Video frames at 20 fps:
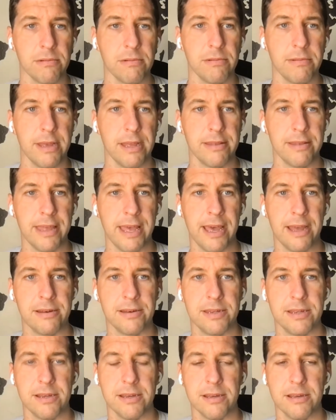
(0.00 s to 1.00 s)

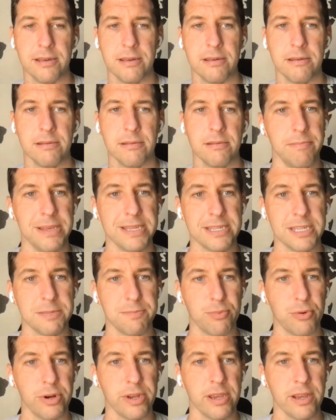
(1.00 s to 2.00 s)
that business
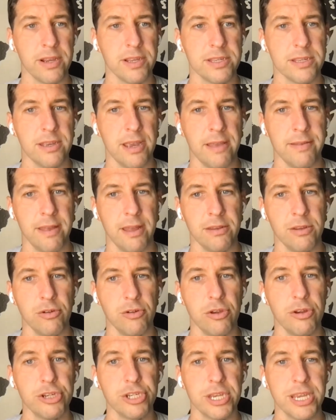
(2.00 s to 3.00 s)
brings, and then you
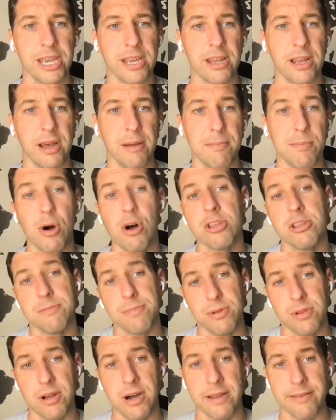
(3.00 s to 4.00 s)
usually get a
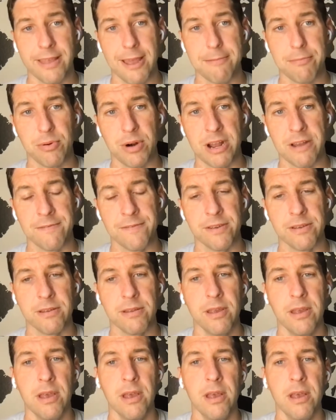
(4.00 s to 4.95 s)
multiple on that profit.